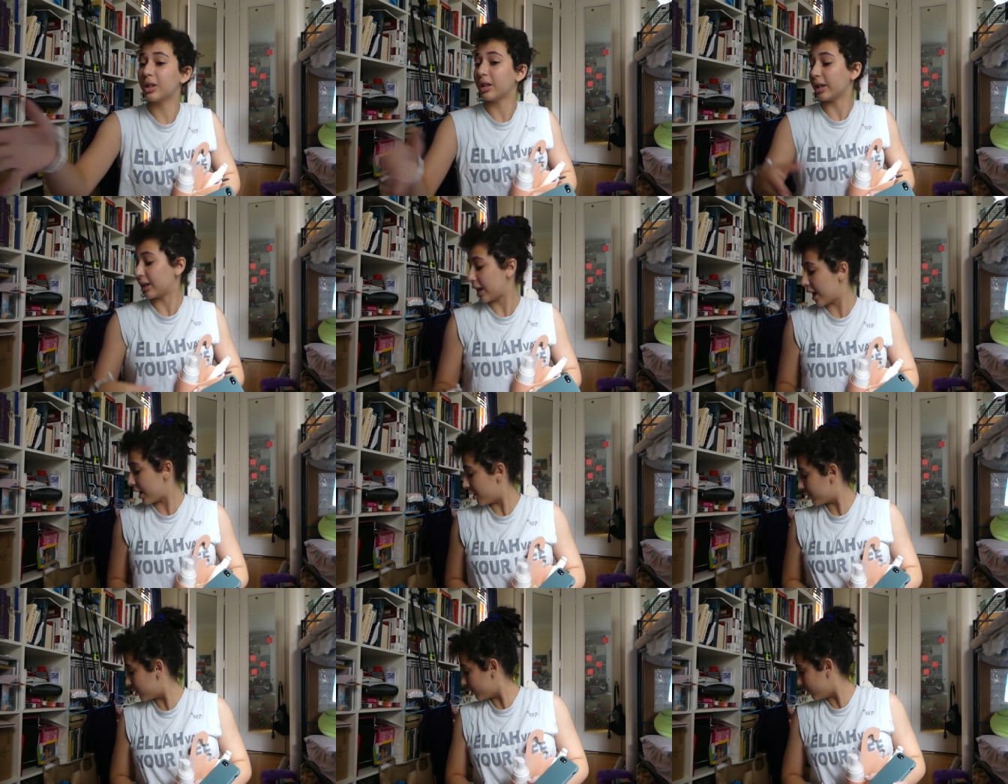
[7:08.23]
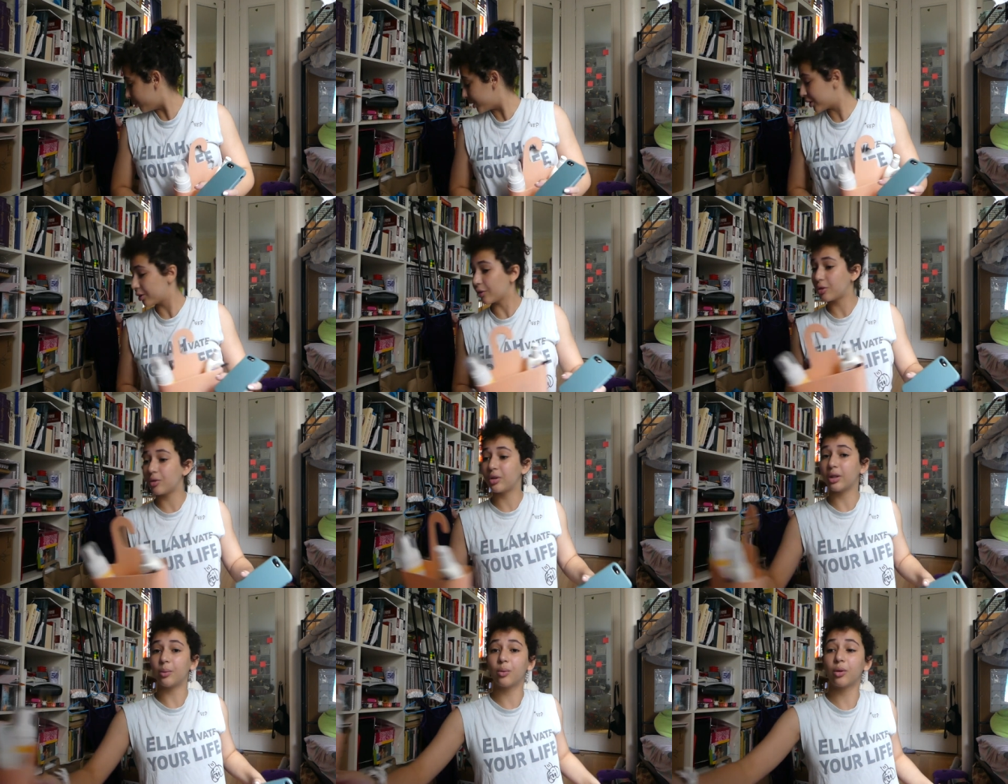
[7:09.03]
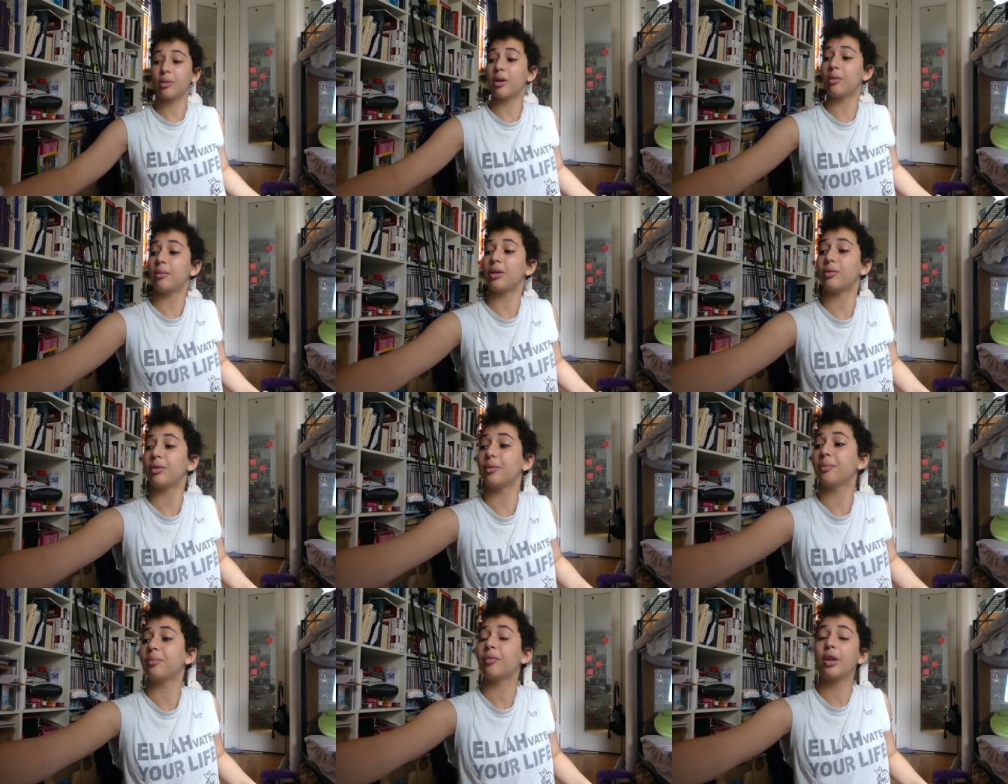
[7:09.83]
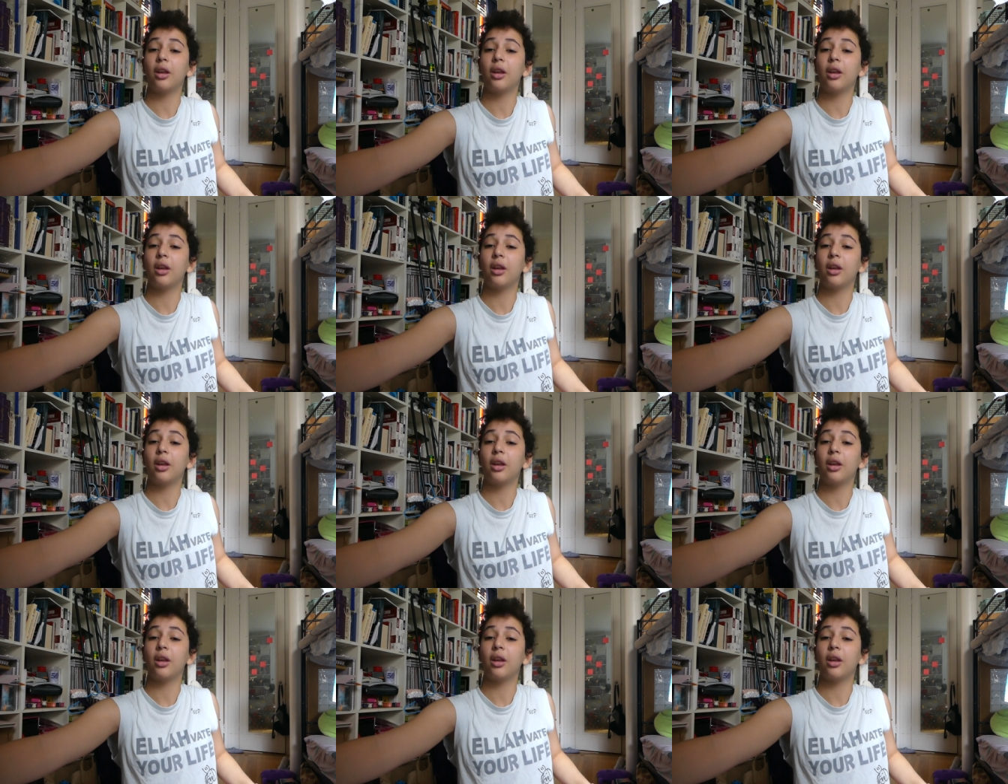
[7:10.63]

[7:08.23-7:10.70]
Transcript: and like 8 other old pair of toe shoes somewhere around my room,